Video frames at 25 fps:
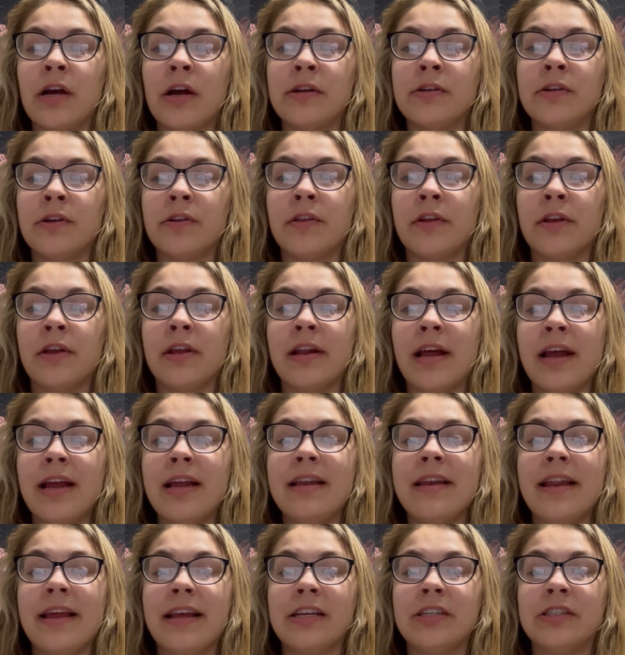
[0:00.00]
under the
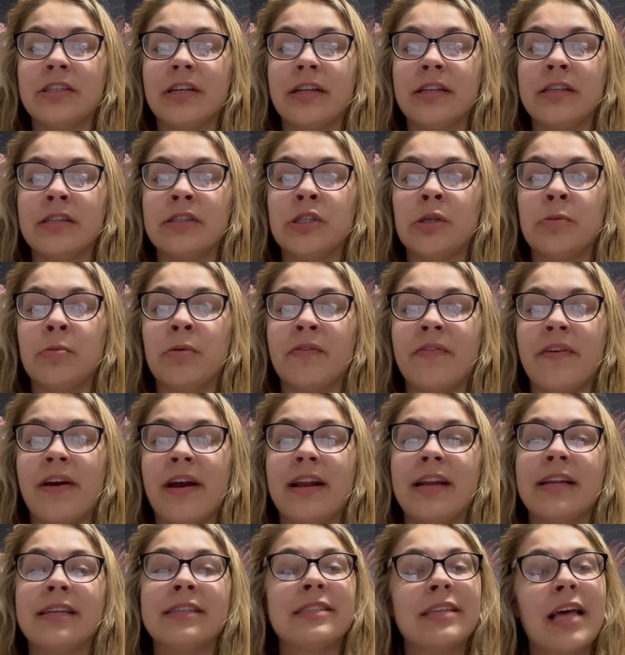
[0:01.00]
United Nations to
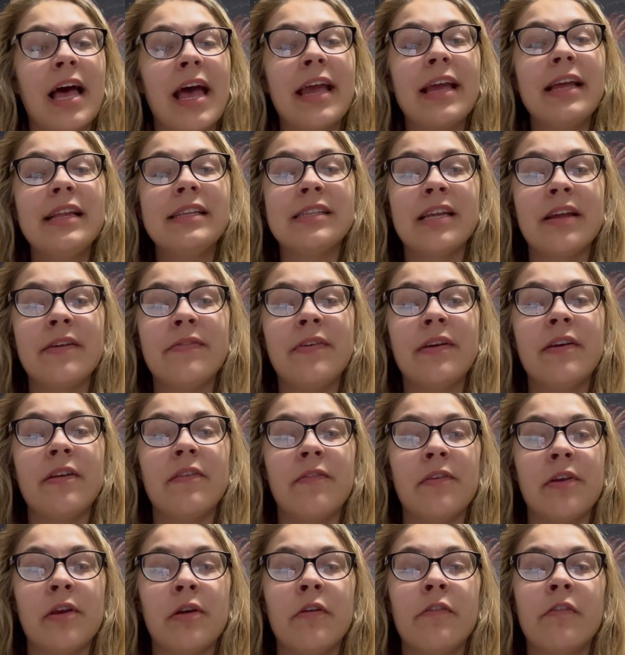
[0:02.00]
provide a scientific
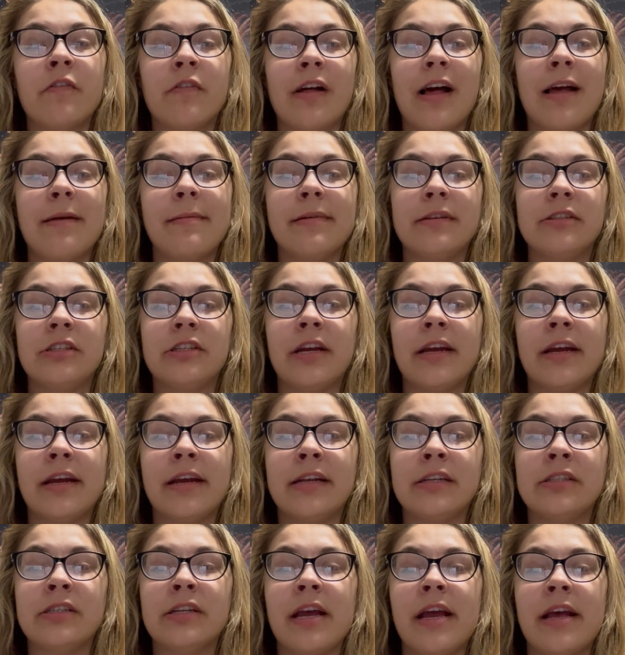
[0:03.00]
view of climate
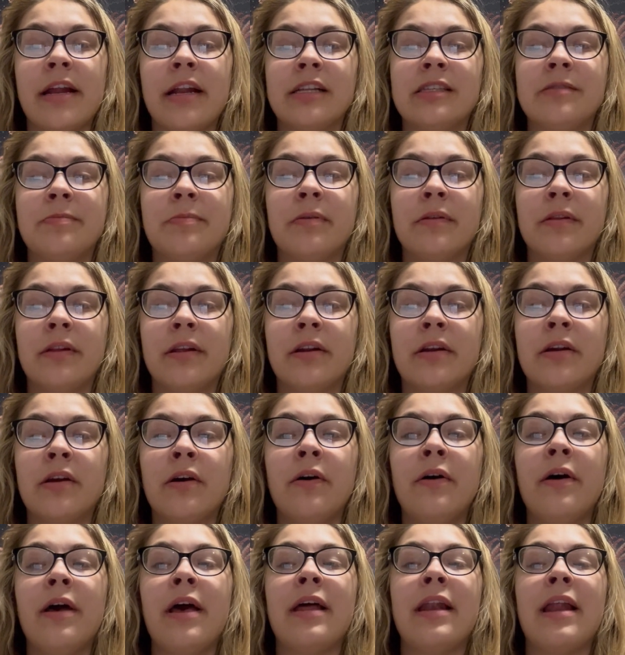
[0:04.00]
change and its
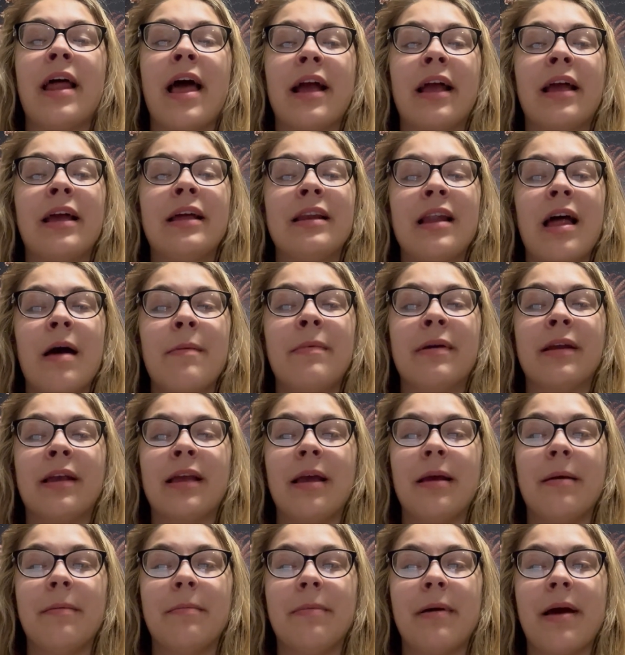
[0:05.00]
political and
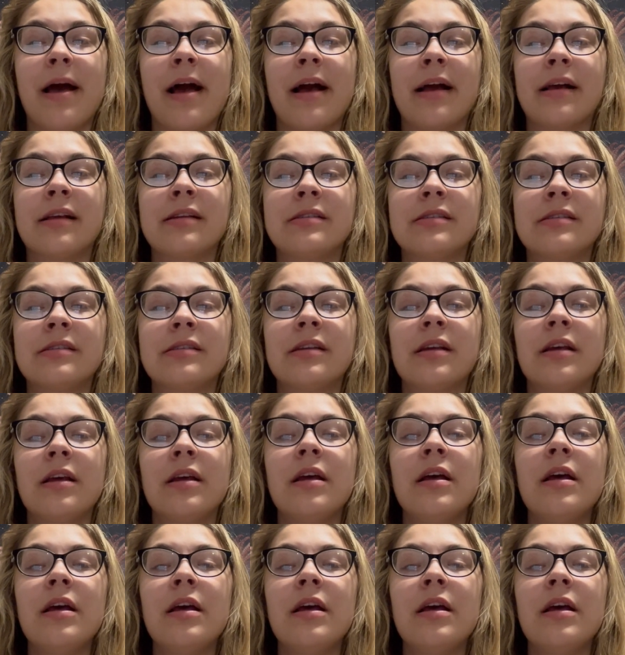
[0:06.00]
economic impacts.